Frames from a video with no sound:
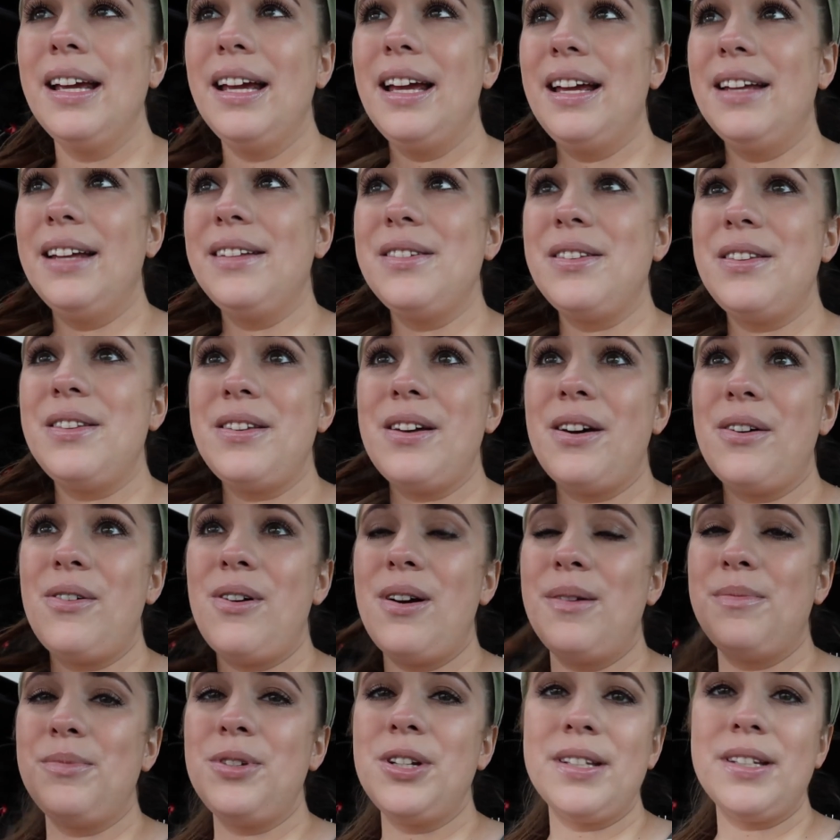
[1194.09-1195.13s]
And so
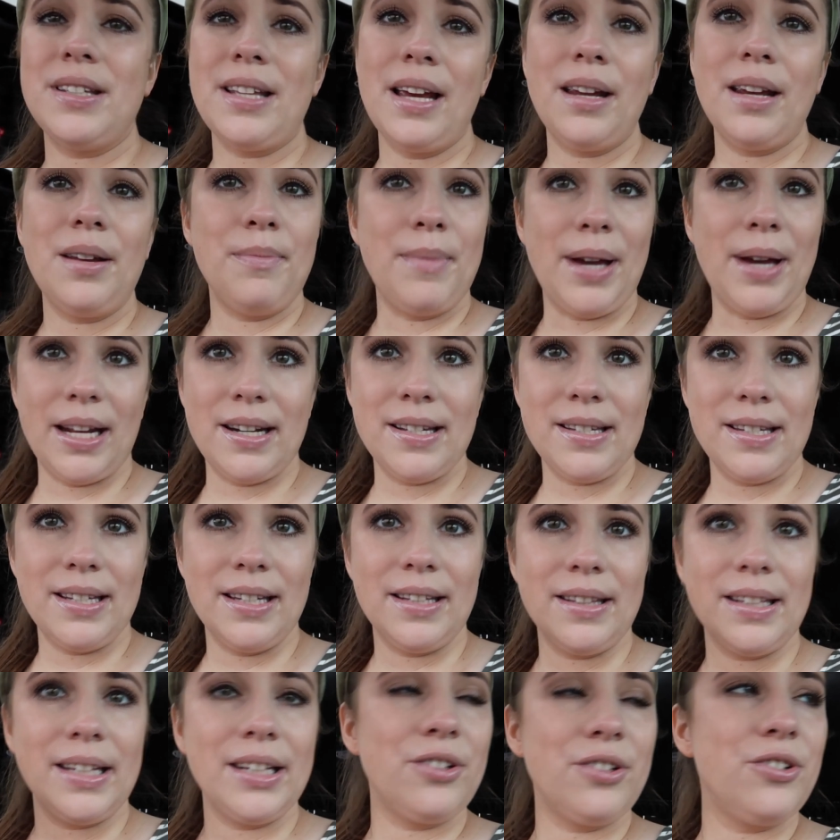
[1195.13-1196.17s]
I'm just like,
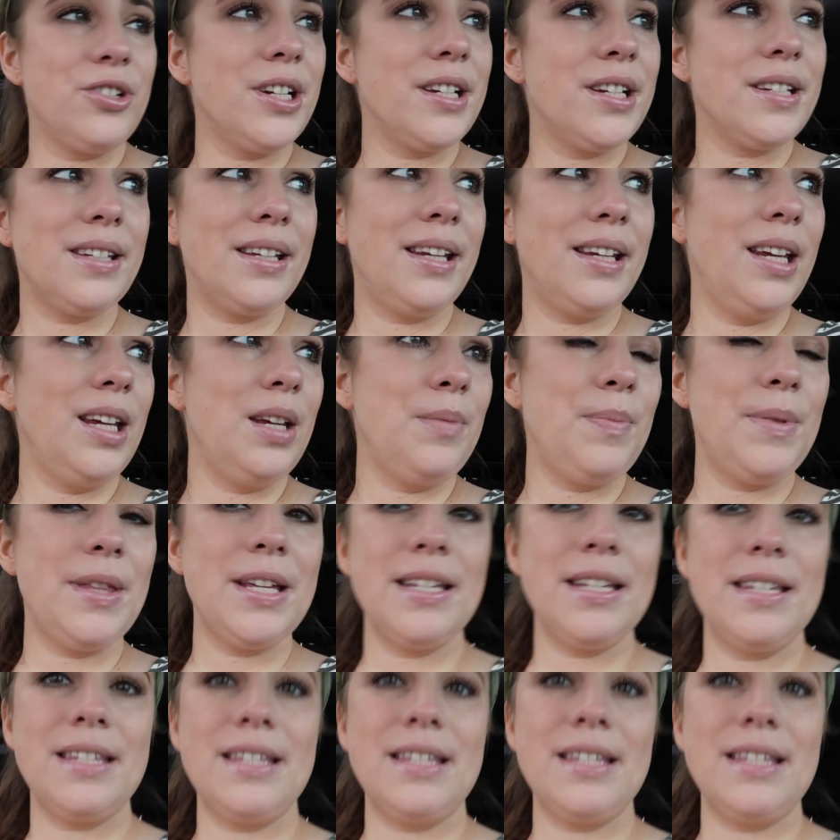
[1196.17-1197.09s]
Madison, like just keep this